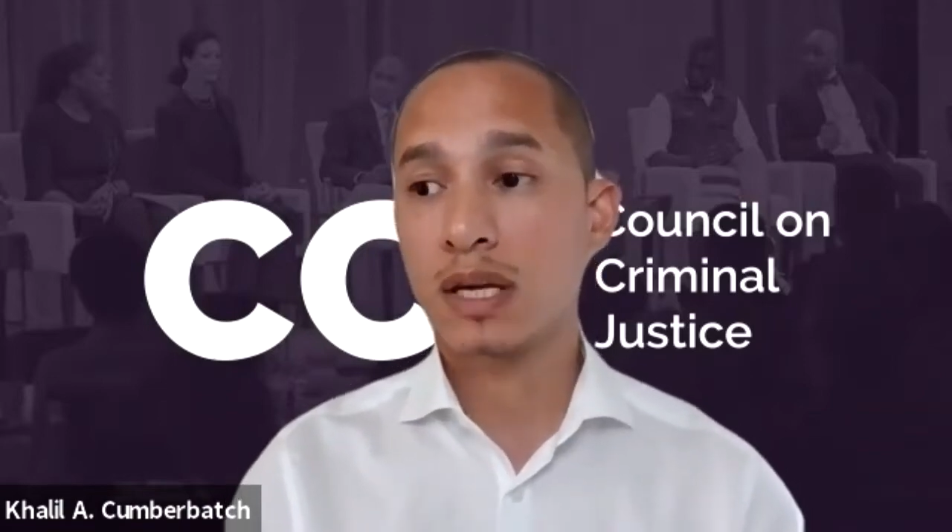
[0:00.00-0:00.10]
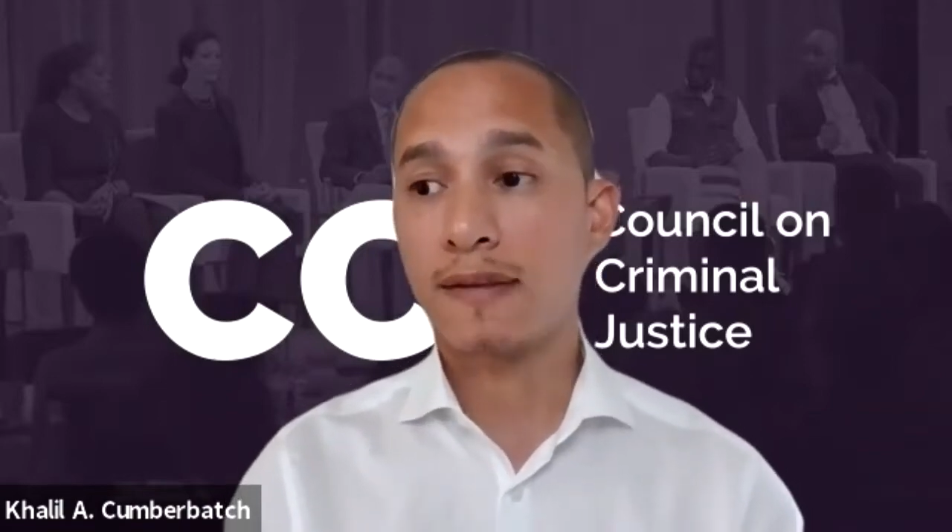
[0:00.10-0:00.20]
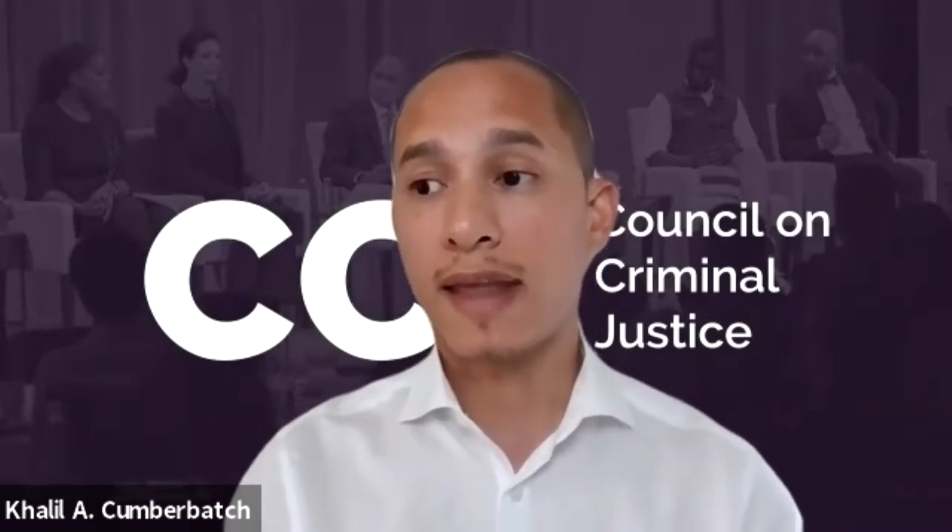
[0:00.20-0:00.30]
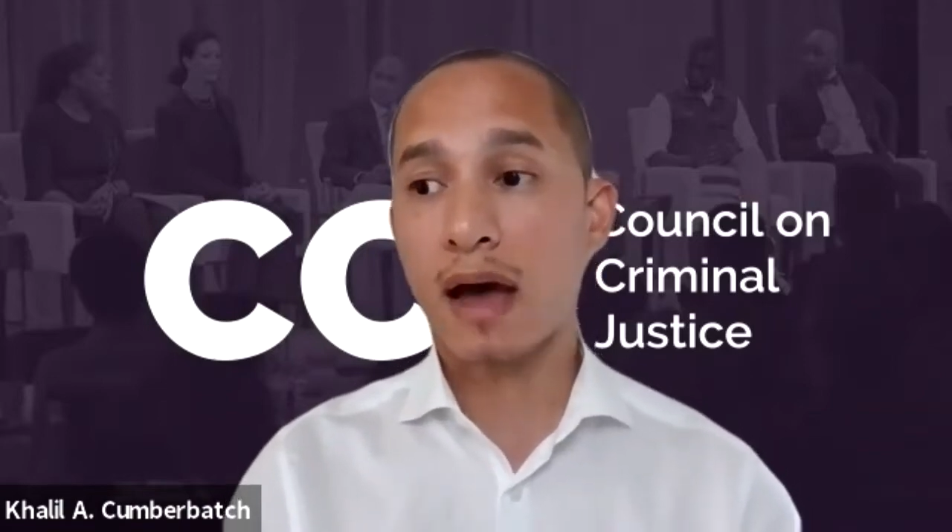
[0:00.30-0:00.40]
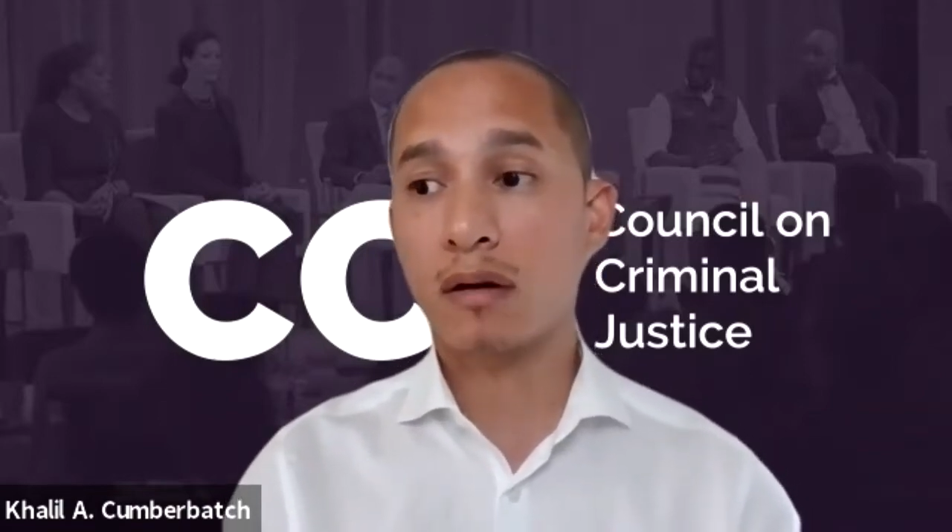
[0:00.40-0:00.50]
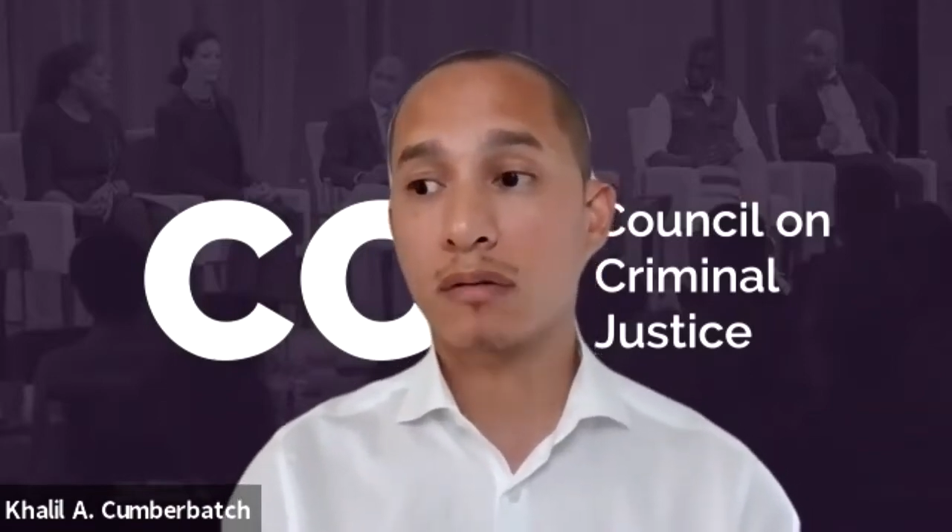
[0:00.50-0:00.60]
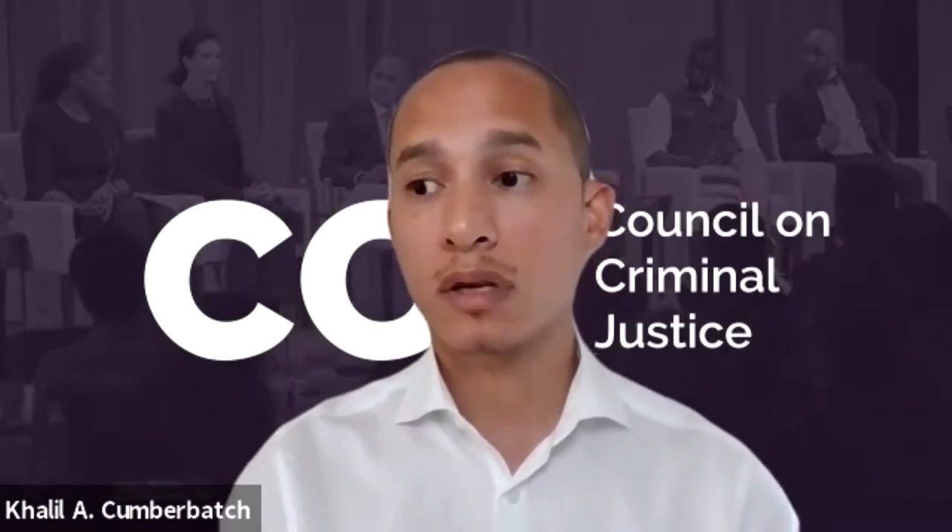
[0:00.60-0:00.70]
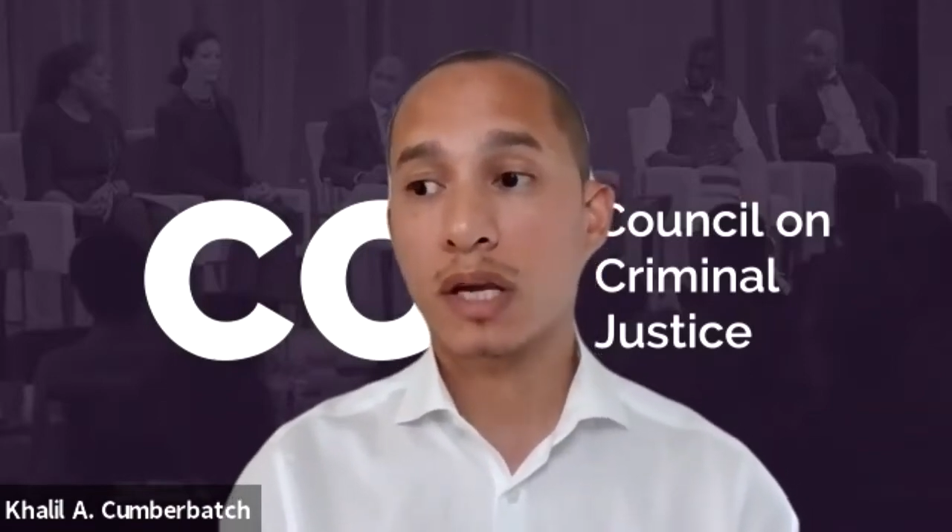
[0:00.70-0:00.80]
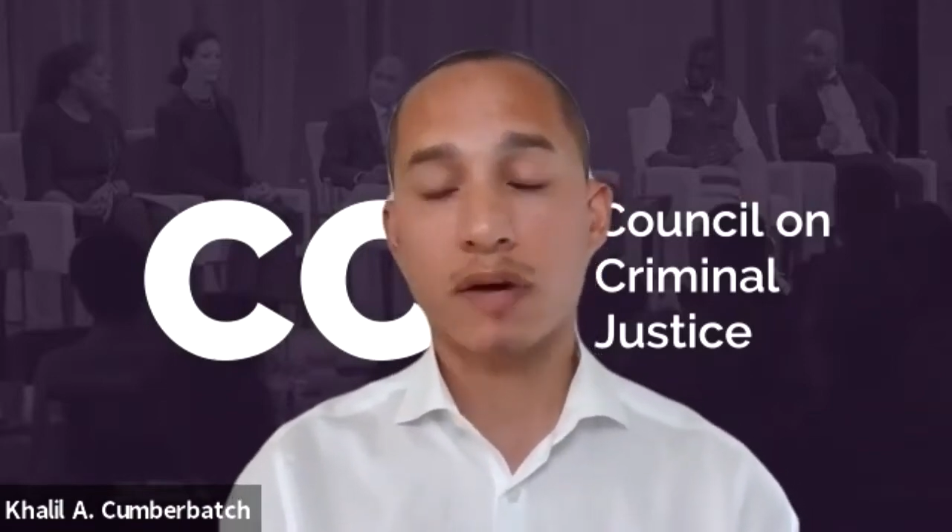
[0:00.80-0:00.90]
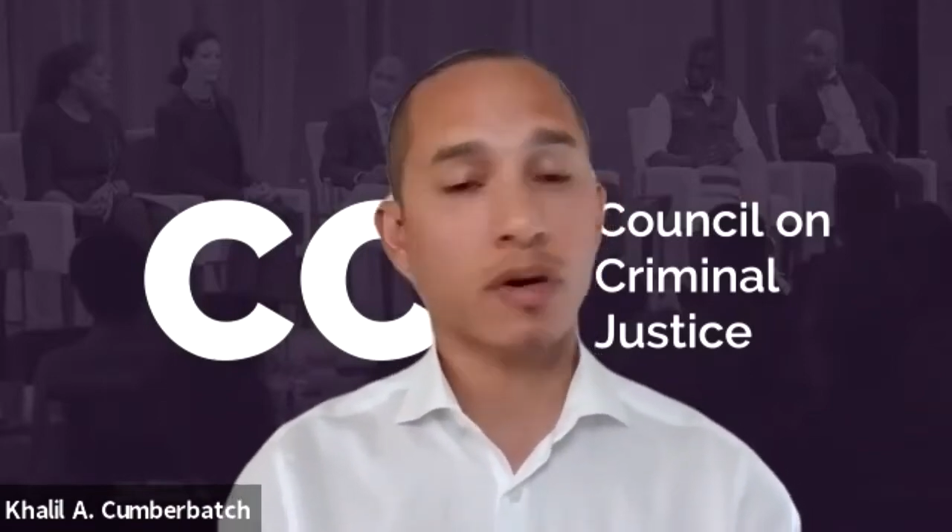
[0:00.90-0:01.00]
Now,
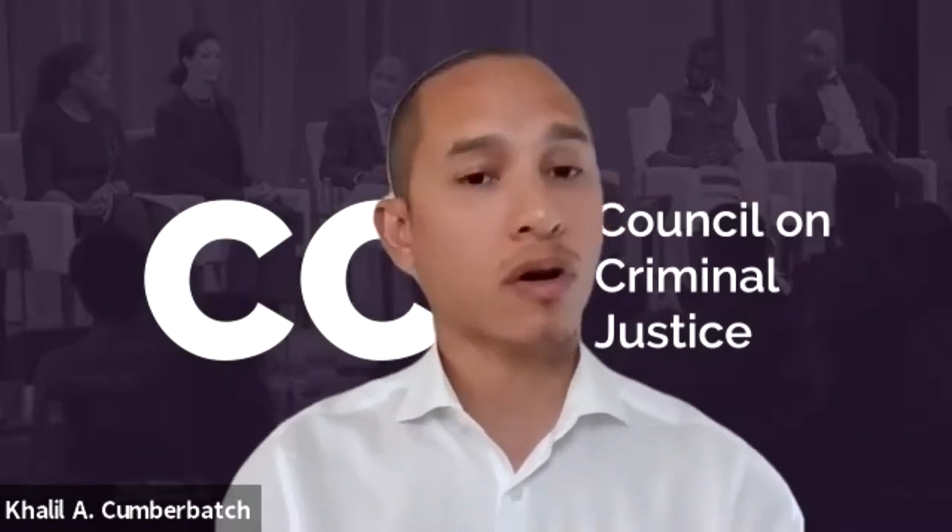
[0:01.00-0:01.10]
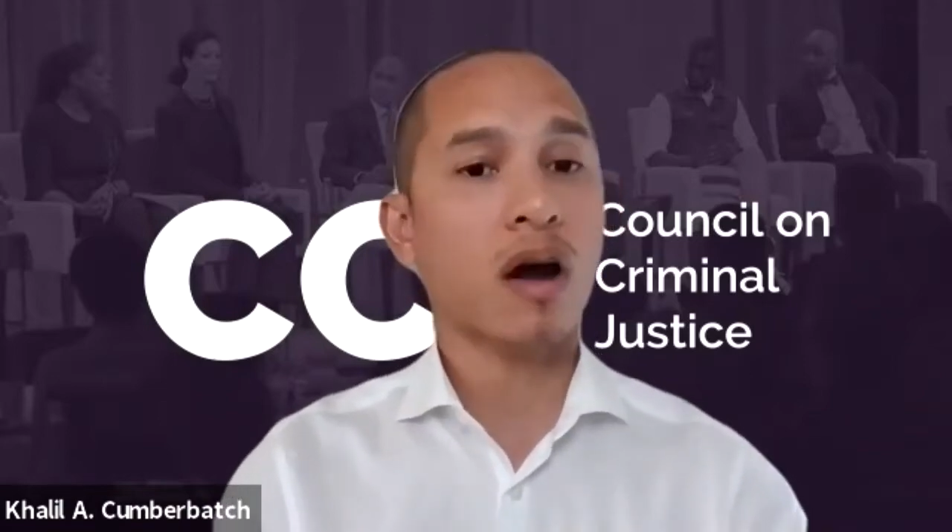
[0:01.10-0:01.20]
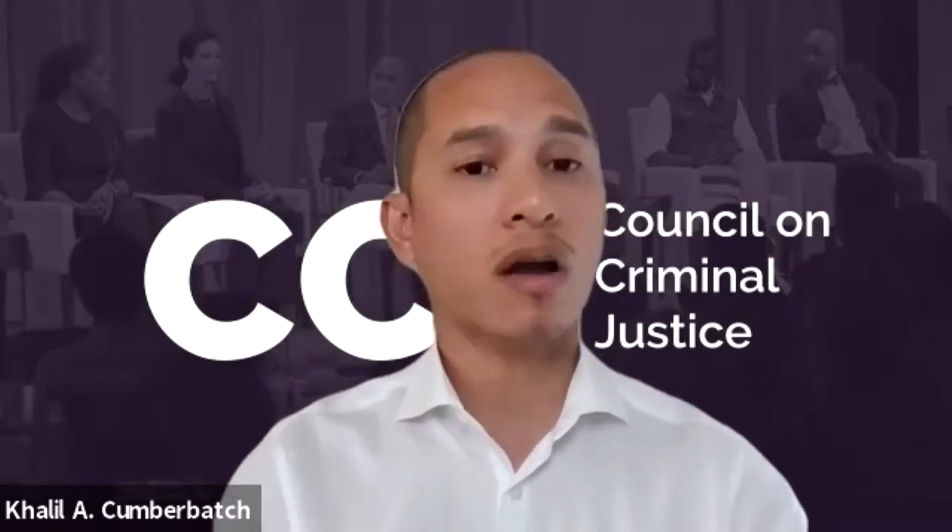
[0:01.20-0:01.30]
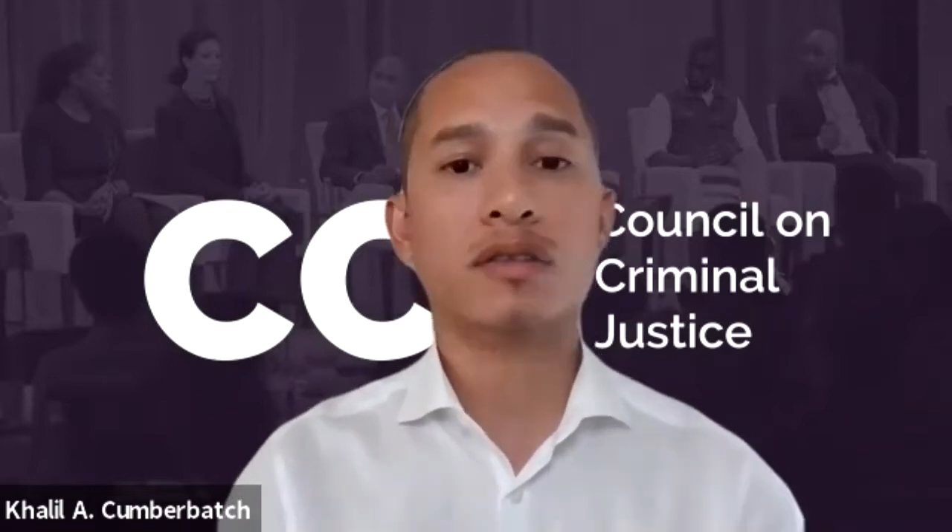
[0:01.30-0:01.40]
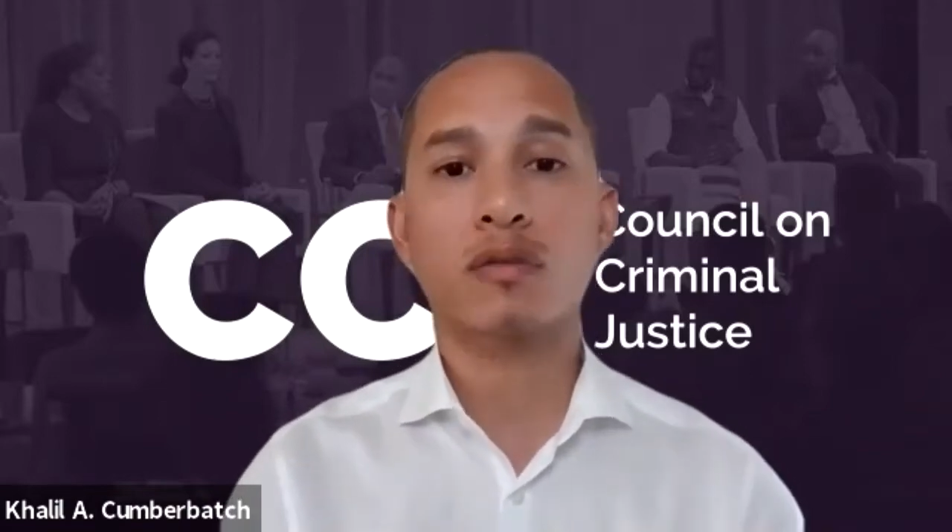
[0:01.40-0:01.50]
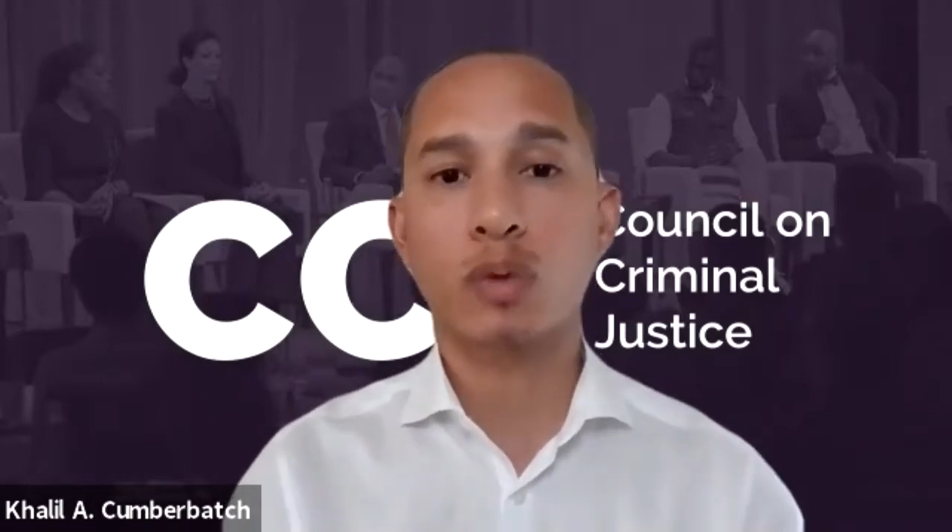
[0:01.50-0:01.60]
irregardless of